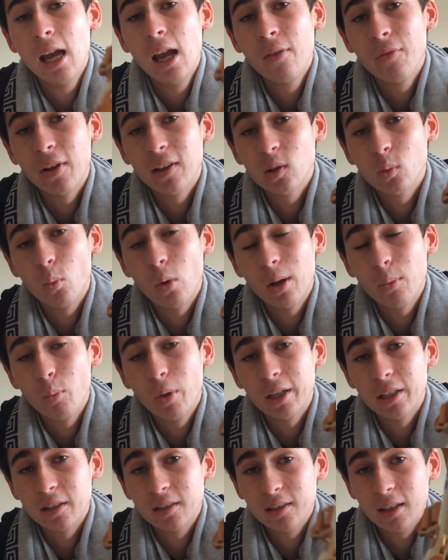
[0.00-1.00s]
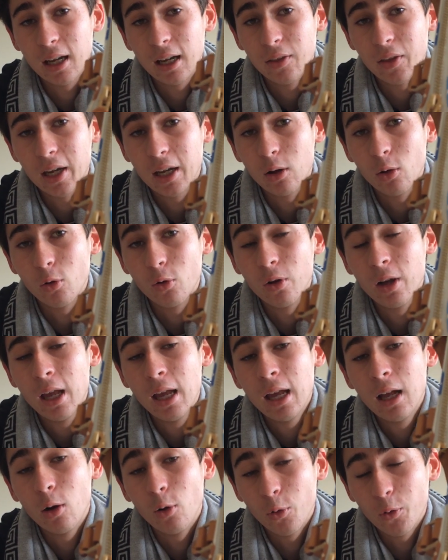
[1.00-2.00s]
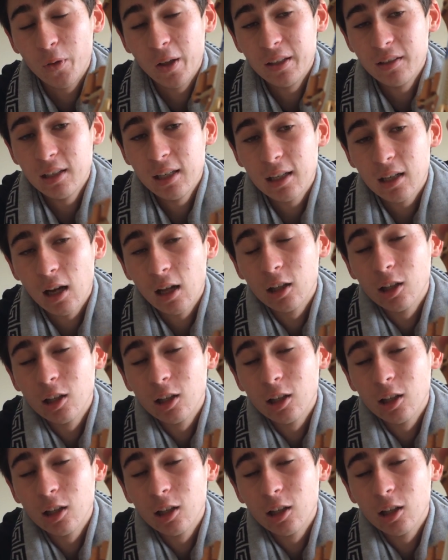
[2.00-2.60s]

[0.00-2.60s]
that's one way to say they are authentic.